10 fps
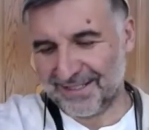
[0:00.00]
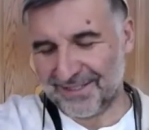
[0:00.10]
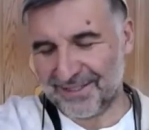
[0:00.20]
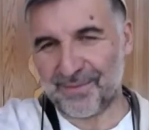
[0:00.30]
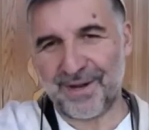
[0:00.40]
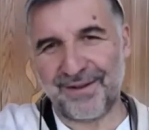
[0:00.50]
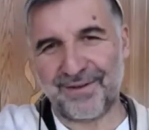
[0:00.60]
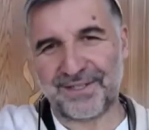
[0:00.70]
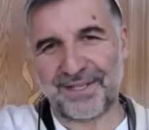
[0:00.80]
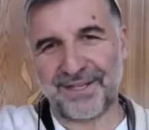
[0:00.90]
So many of
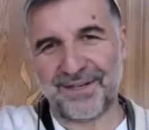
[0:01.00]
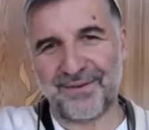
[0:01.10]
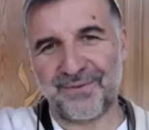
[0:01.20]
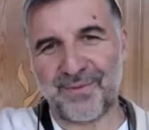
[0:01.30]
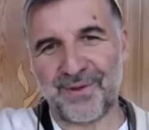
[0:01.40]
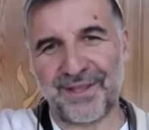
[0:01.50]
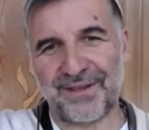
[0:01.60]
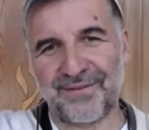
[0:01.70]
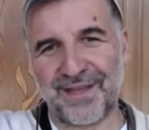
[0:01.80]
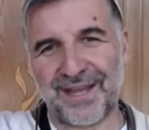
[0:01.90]
us think, when we think
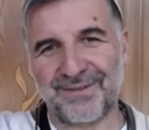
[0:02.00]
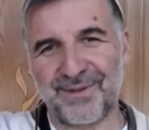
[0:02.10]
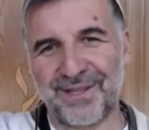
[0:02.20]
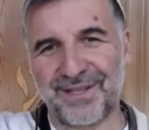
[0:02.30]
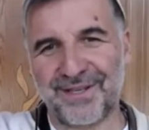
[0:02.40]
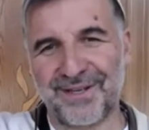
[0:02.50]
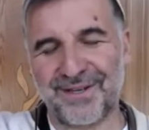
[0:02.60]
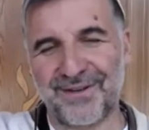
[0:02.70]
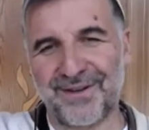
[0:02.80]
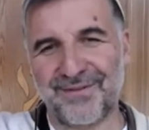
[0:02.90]
of that, we think
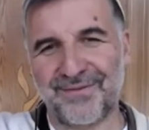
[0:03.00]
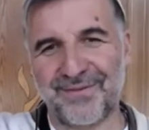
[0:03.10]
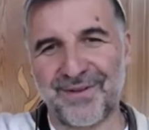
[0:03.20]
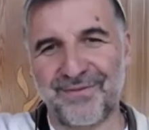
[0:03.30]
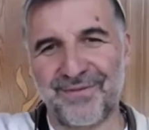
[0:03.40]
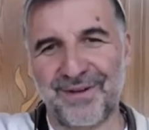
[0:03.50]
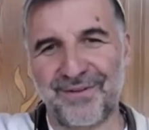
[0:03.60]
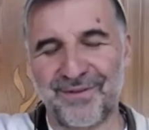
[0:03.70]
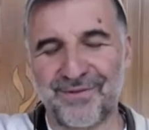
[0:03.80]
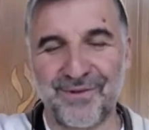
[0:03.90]
of Fiddler
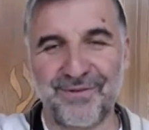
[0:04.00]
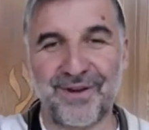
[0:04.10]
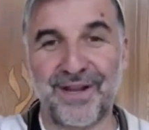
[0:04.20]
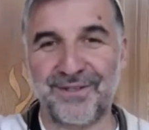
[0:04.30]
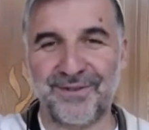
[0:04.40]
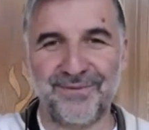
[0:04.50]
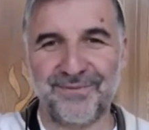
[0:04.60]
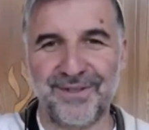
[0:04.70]
on the Roof. I do.